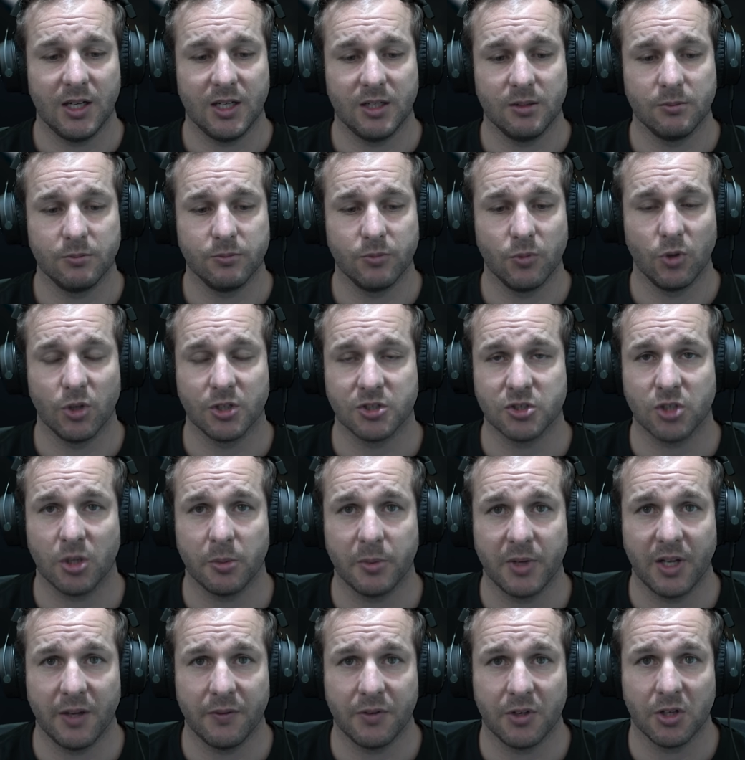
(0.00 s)
A lot of
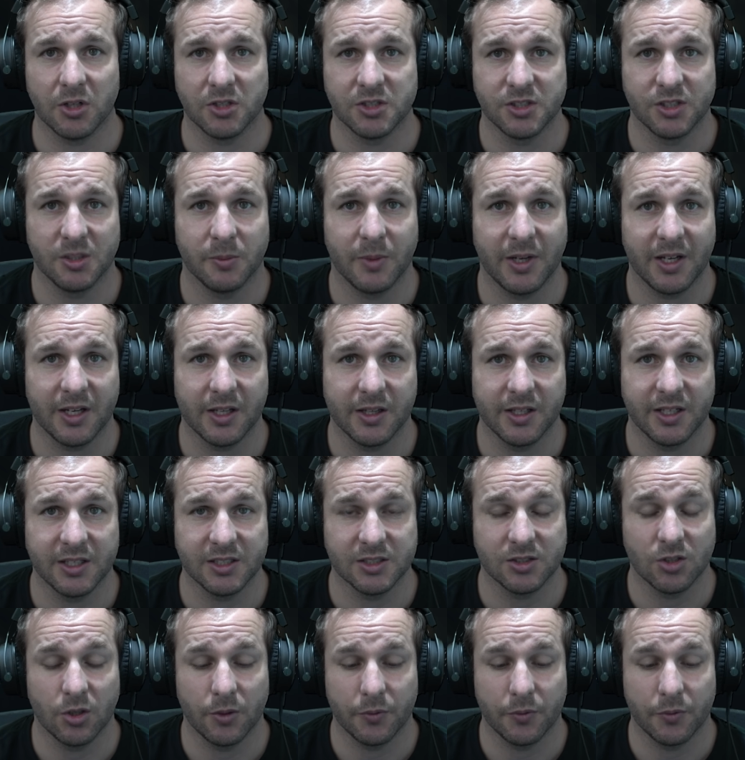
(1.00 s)
time and effort goes into making these,